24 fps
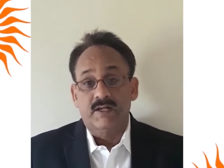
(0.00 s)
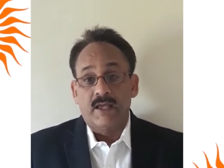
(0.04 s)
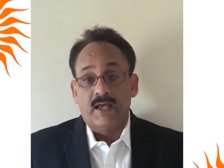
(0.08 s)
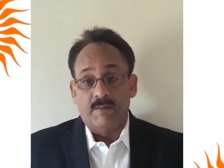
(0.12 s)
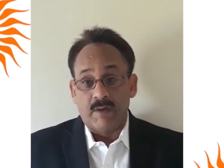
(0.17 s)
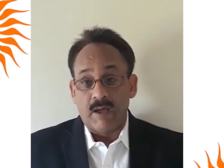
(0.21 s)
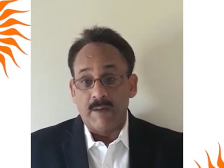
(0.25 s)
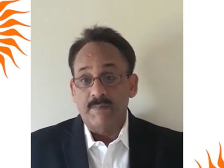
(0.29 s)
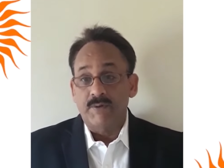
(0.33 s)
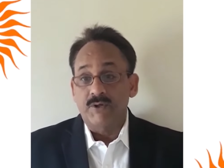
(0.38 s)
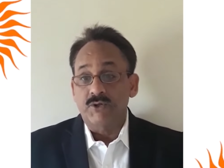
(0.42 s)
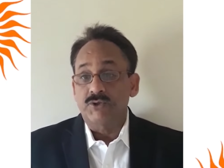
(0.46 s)
I'm
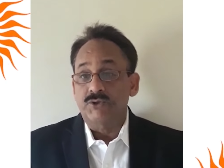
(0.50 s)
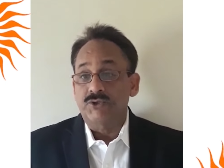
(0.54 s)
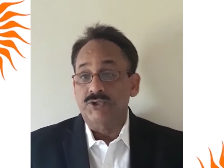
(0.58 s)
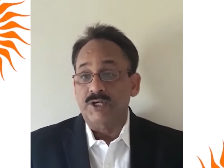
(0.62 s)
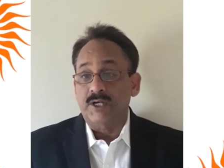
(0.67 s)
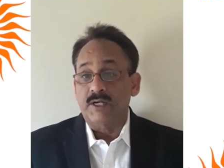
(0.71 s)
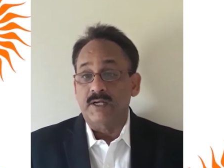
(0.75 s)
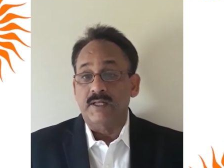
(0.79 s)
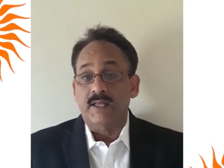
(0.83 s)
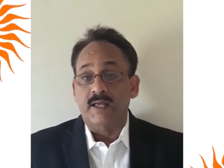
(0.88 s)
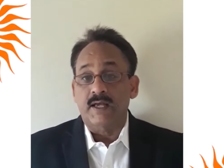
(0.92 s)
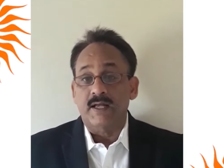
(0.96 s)
happy to
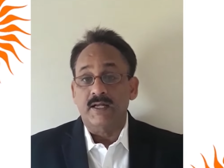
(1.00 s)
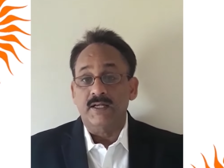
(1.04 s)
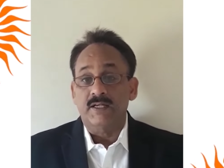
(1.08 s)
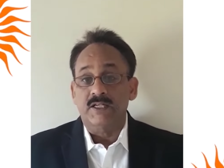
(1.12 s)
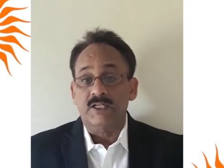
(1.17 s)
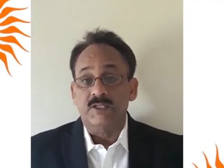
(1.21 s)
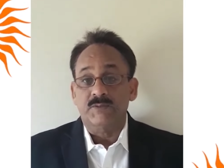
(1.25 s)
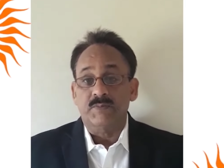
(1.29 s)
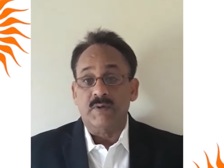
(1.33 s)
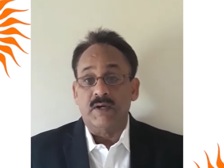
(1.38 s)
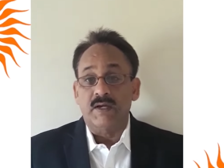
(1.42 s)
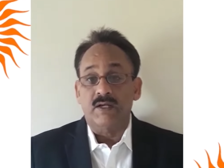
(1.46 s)
share that
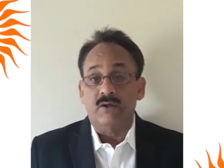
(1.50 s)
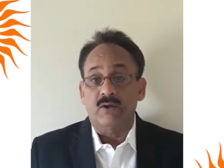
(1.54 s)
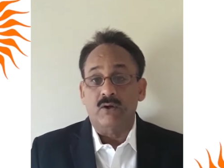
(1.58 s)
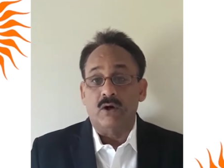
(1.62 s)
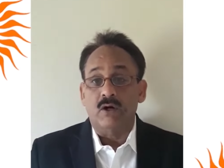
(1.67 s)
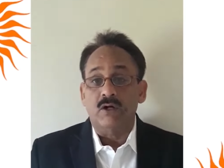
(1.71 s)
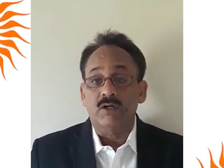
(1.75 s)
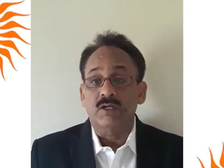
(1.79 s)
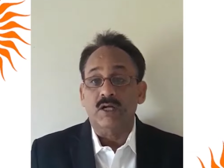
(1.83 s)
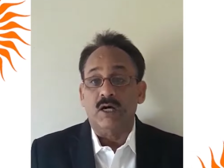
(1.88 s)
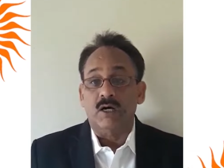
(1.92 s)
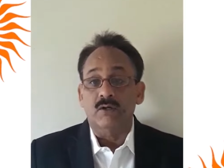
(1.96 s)
despite
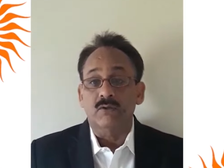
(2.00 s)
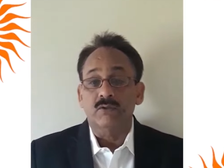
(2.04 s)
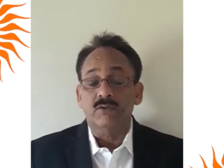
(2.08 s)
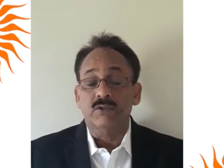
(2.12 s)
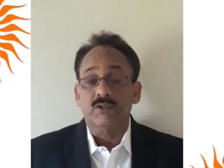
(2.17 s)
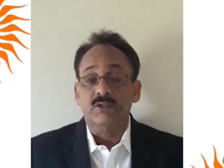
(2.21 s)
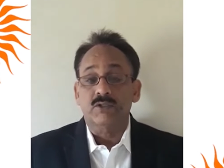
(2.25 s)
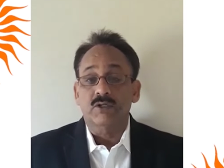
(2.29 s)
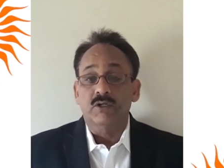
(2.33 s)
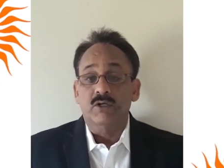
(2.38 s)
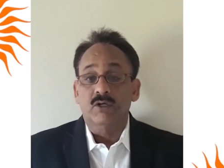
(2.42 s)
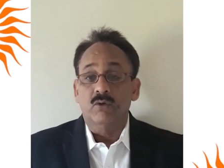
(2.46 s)

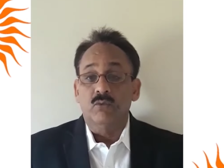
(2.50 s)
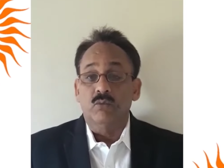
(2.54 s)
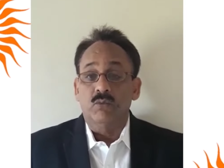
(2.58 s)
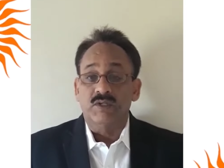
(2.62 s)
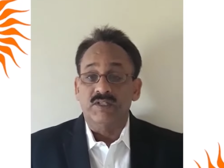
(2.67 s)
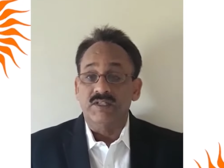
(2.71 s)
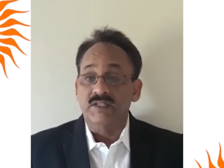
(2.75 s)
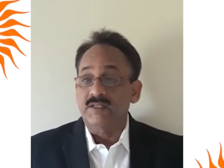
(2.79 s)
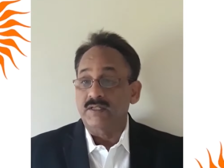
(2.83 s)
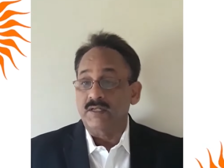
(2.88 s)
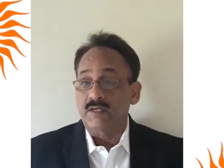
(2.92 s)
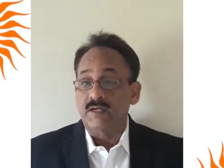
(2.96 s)
lockdowns,
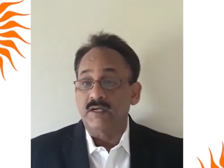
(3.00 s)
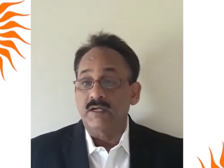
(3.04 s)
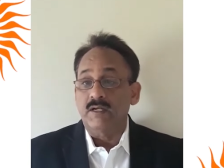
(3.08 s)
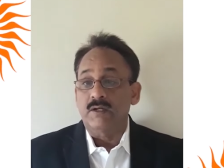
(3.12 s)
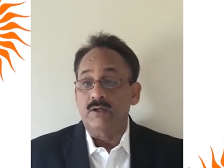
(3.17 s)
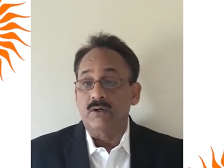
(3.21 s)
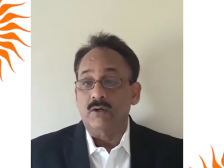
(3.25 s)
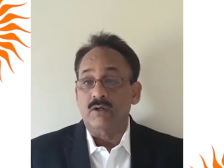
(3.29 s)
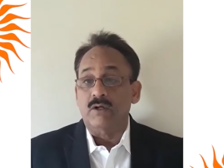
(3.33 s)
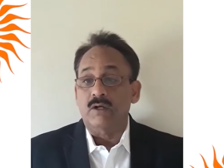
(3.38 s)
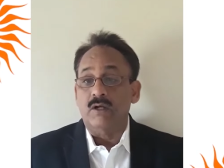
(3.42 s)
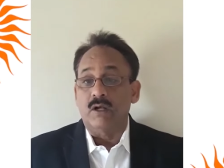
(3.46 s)
which is certainly
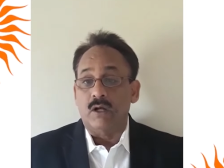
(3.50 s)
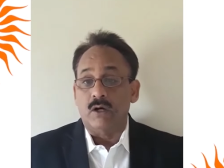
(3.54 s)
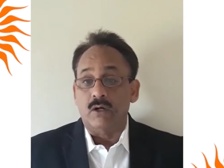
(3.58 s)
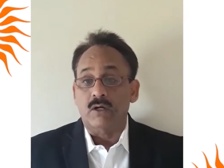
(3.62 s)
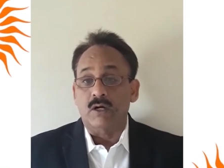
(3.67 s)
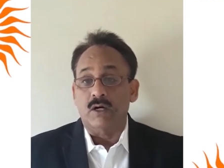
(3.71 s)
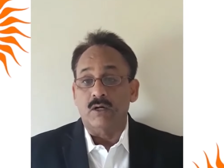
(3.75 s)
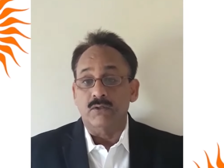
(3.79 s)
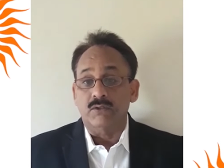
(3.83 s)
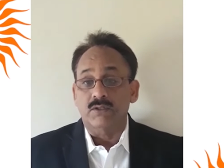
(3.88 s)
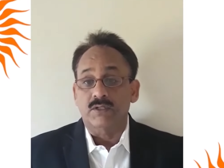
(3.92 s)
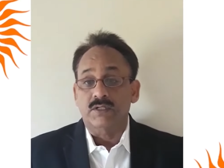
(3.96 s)
not
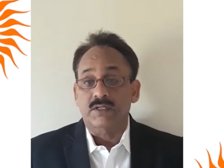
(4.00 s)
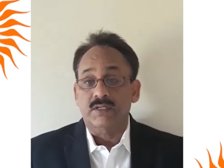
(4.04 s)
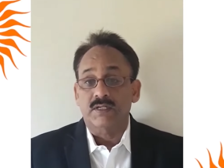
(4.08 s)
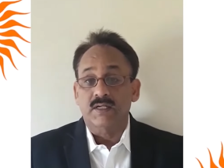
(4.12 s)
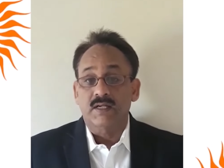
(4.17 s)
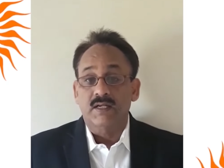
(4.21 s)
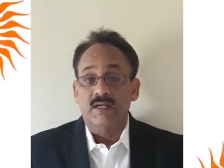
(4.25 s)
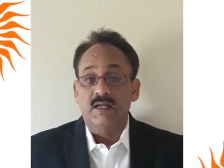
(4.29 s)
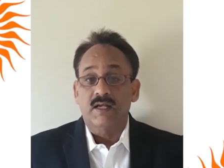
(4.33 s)
lockouts,